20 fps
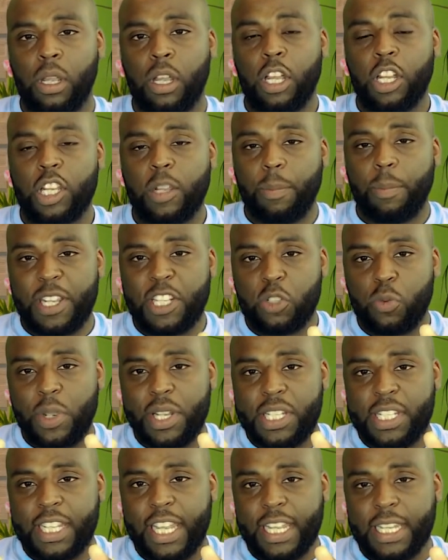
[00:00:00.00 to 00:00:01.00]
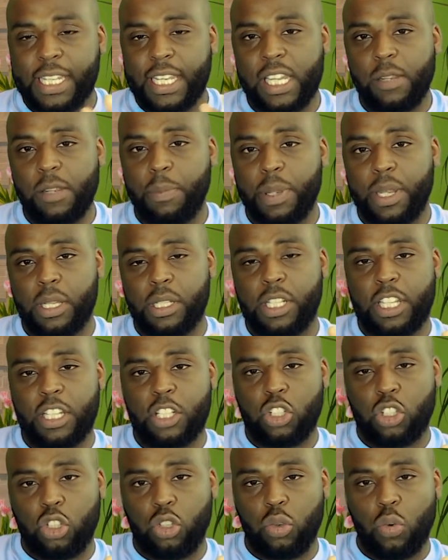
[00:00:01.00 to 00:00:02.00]
The best way to get guinea pigs is
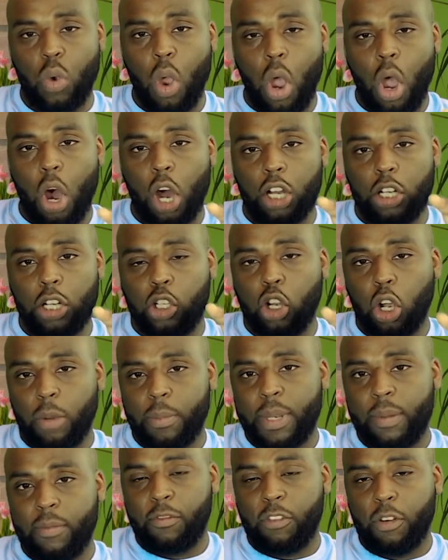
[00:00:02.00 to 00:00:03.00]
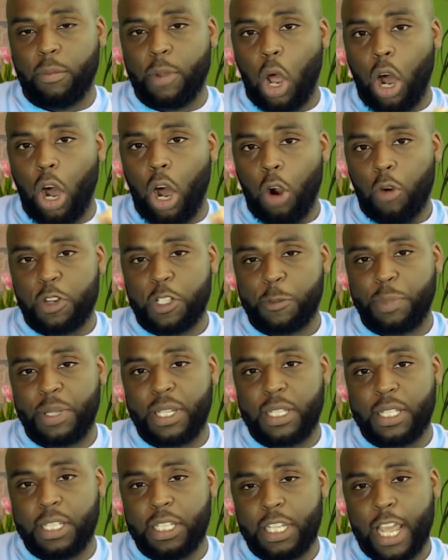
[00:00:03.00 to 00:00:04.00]
to adopt them the
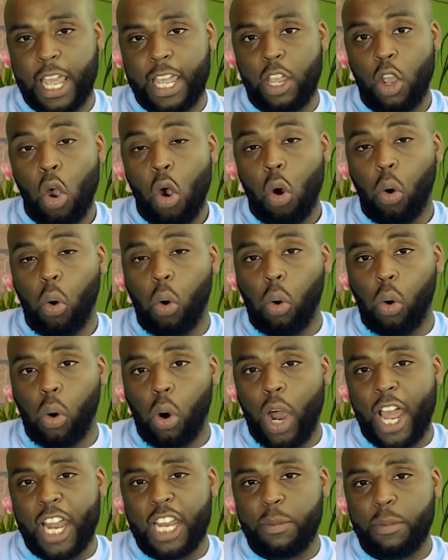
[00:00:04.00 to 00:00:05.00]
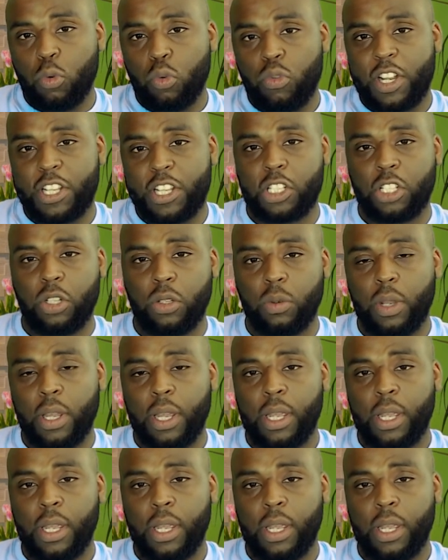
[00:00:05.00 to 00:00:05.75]
RSPCA or animal rescue.